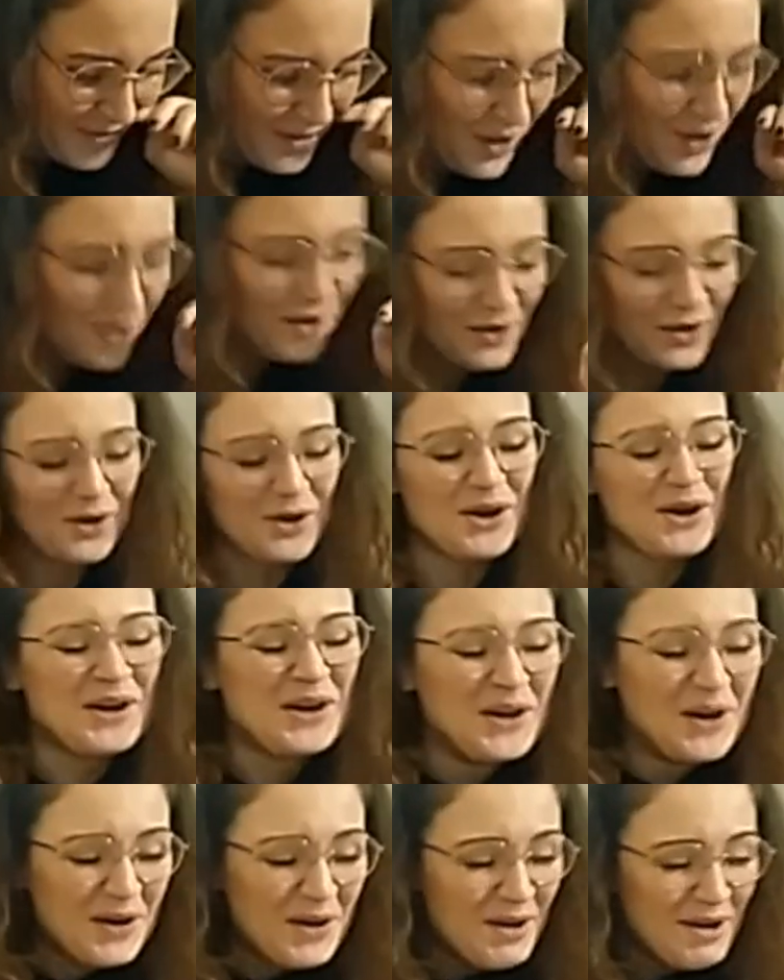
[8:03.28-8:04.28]
What
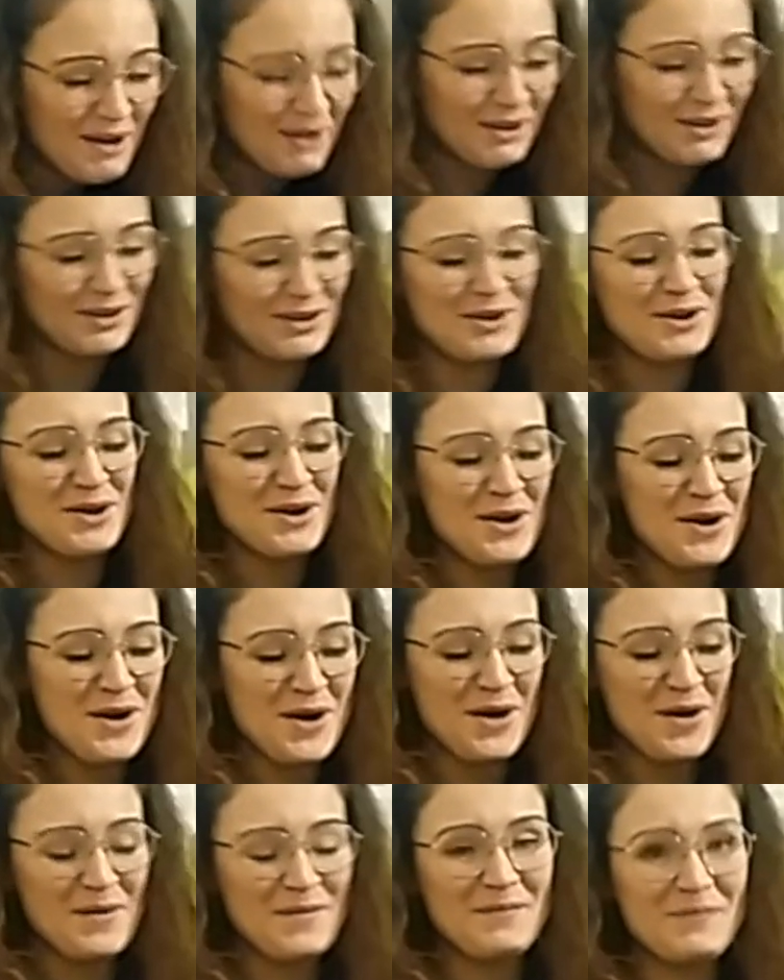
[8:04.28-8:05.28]
was that
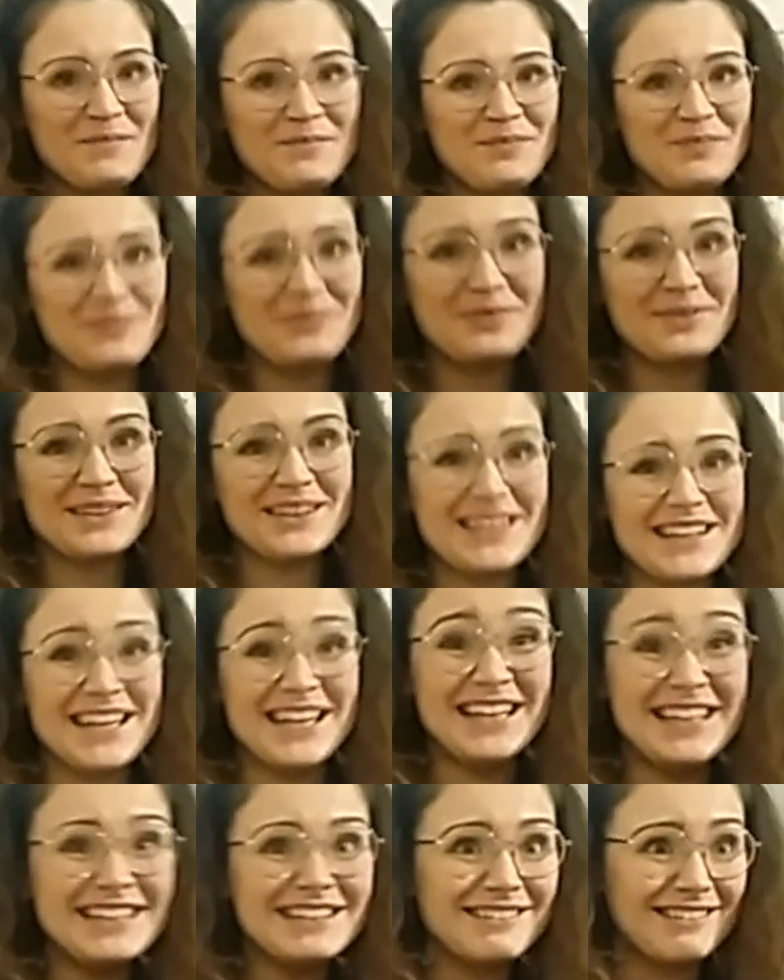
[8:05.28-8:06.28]
noise
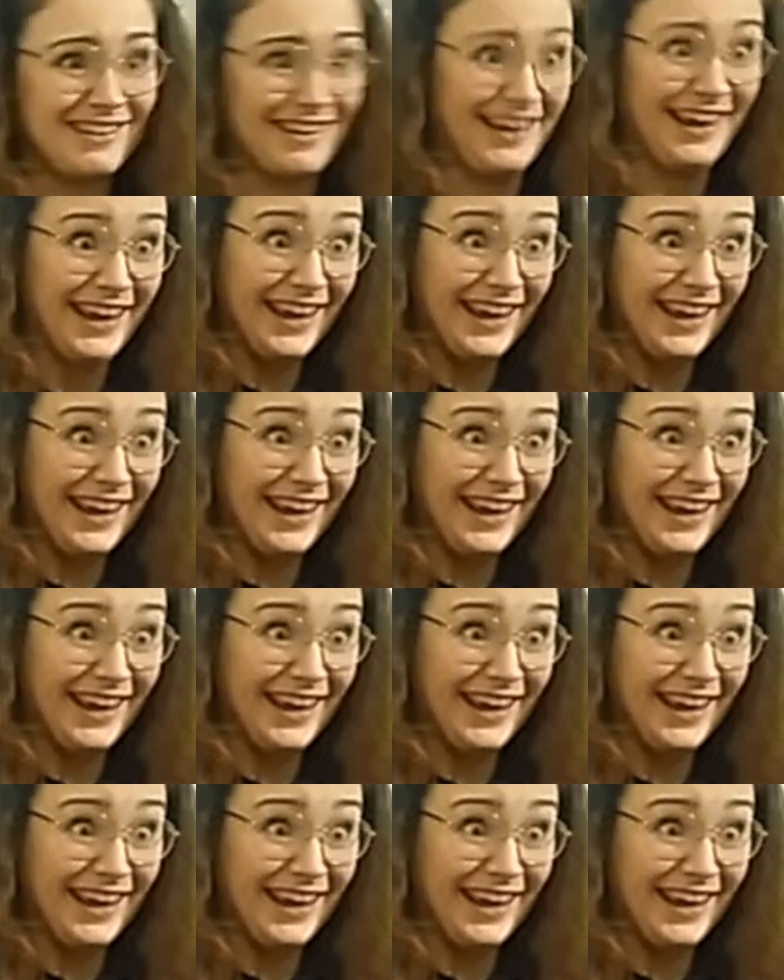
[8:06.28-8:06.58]
I just